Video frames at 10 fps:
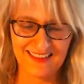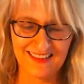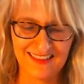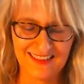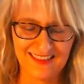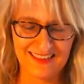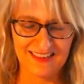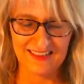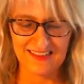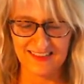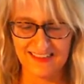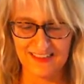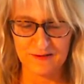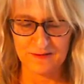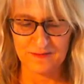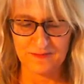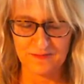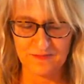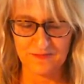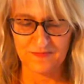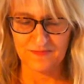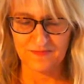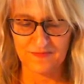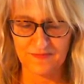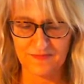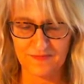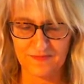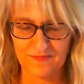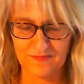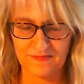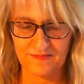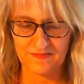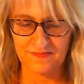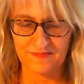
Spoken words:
No one is speaking in this clip.